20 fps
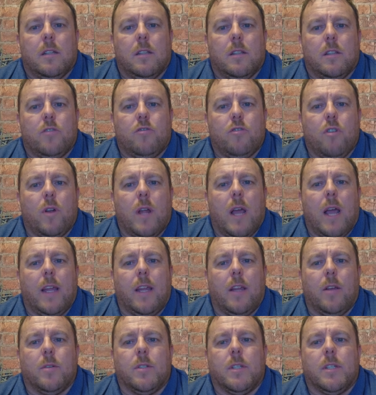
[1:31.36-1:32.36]
The drone I
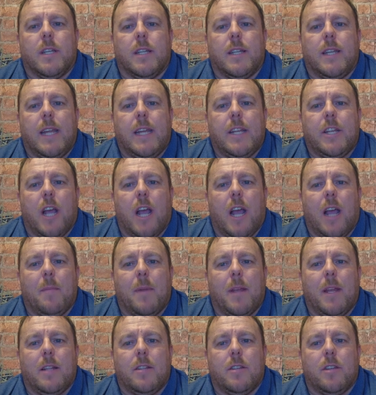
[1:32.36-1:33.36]
use is a DJI
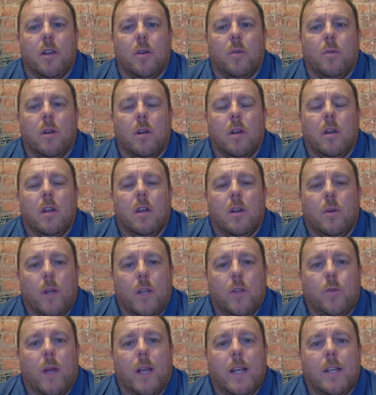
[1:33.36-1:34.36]
Mini 2,
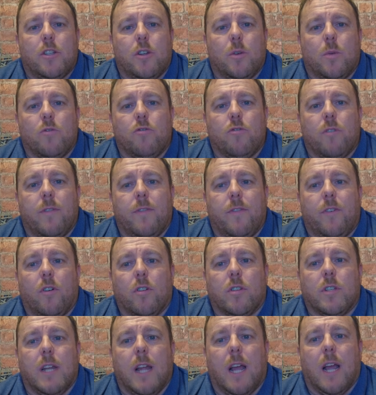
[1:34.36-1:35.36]
which weighs
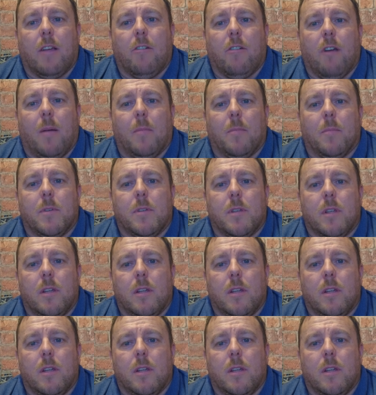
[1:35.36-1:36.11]
249 grams.